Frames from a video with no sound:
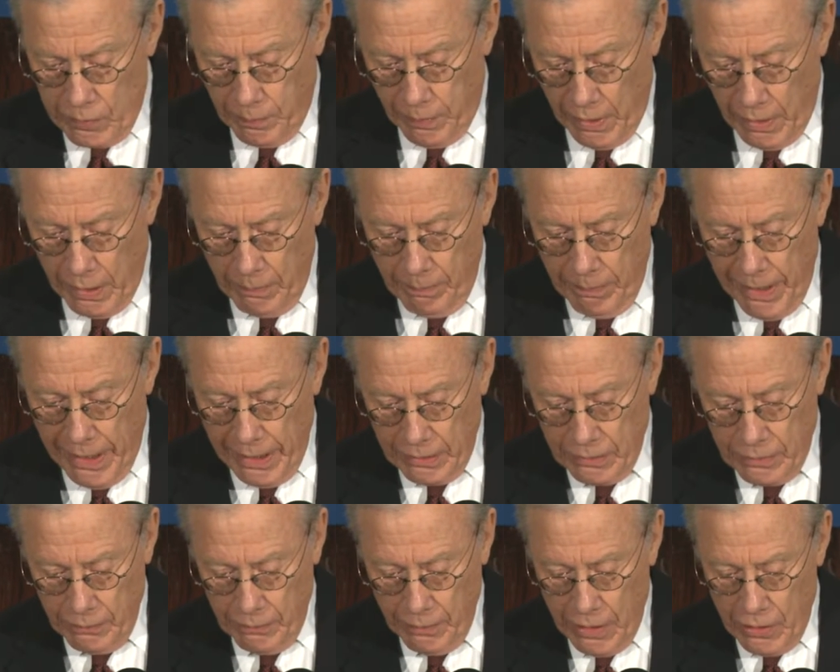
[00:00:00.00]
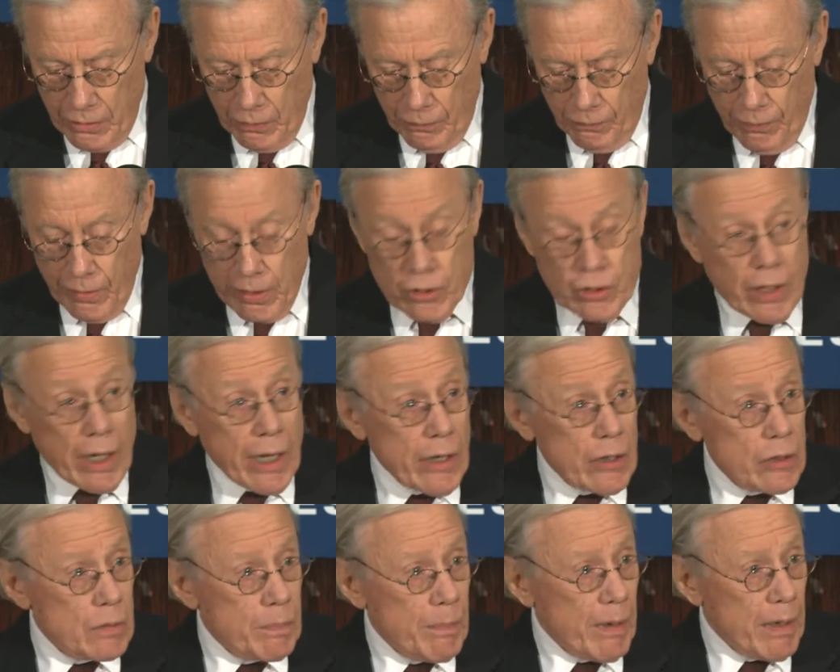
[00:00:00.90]
plane back into French
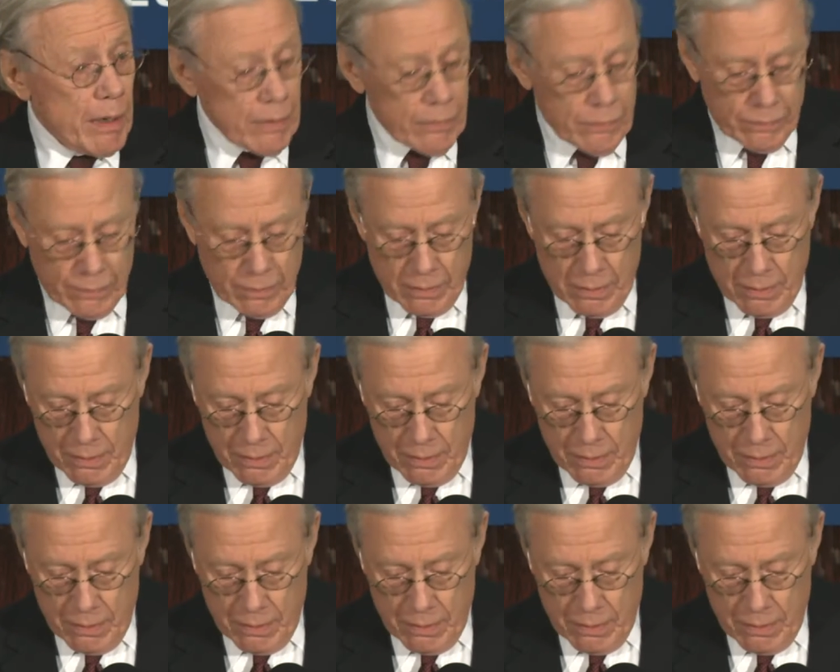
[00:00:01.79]
airspace,